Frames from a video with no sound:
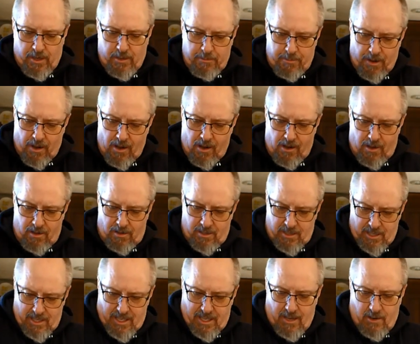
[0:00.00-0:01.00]
a ball
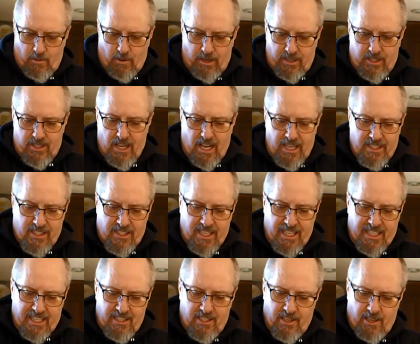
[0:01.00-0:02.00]
where it's not
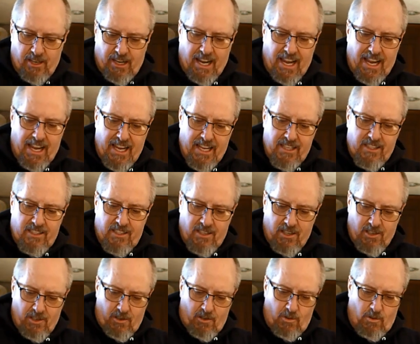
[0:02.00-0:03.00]
sticking to your hands
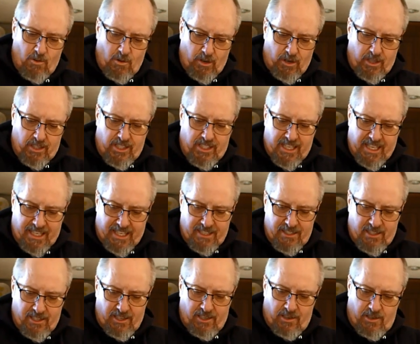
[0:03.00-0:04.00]
or sticking
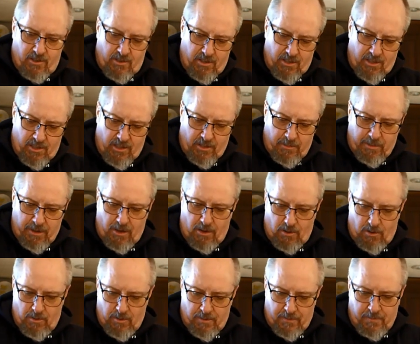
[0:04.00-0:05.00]
to the
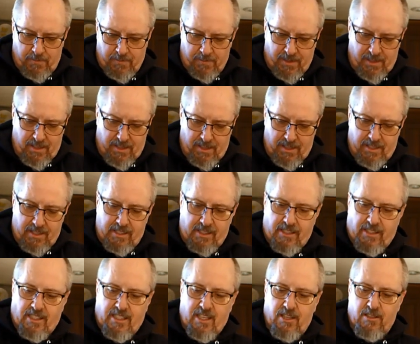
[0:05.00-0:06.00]
bowl.
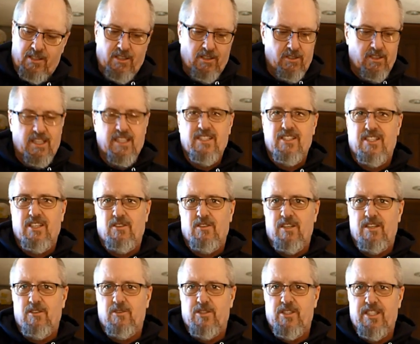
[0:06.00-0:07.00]
So it's still a
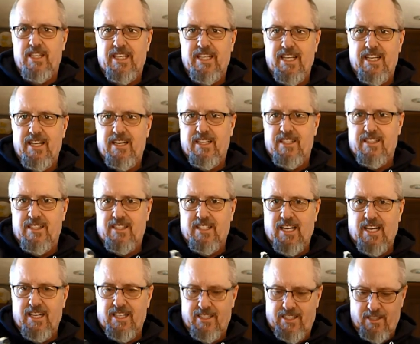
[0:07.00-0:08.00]
little sticky because it's
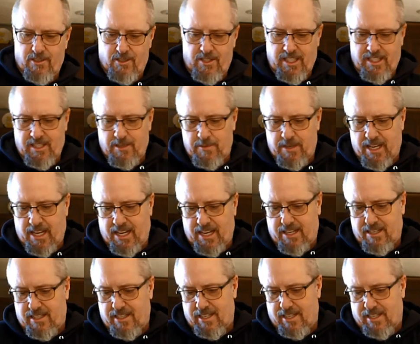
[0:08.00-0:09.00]
kind of still sticking to my
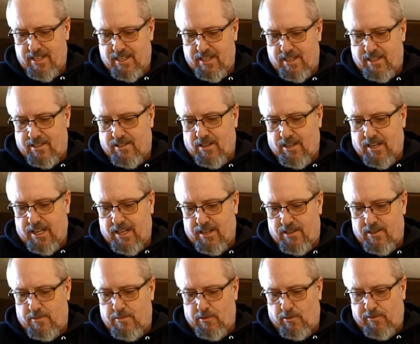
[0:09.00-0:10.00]
hands. So I'm going to add a
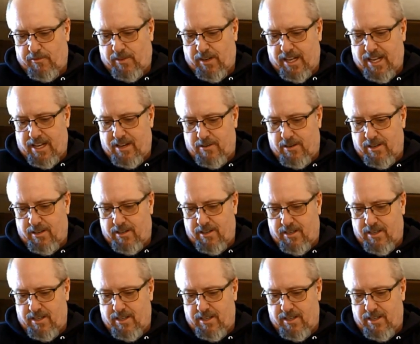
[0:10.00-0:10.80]
little more flour.